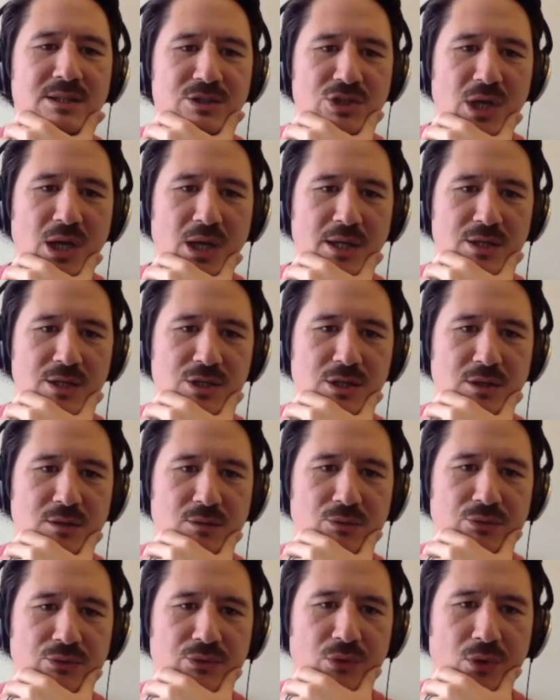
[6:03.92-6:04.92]
challenging
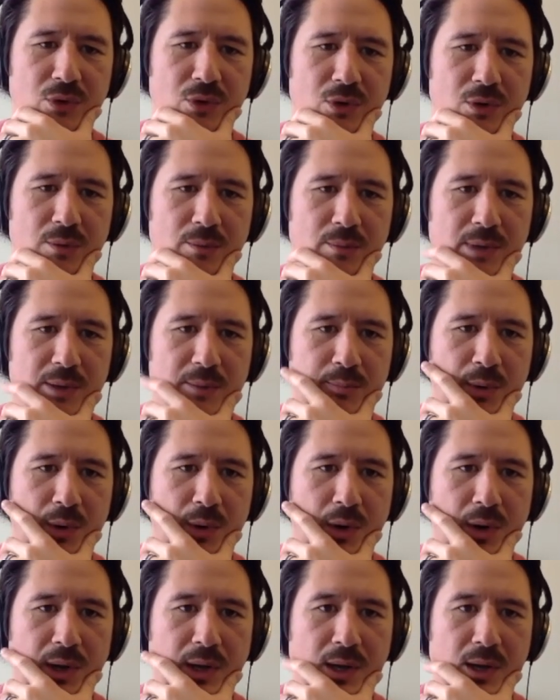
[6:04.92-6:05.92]
for my
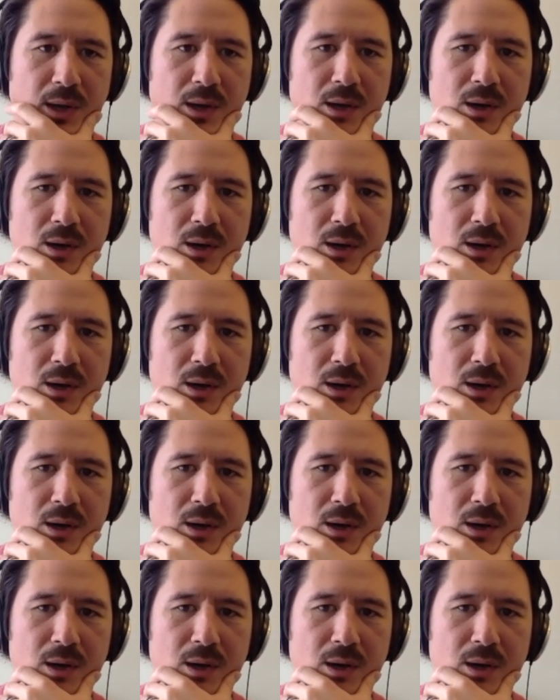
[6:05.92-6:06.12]
boy.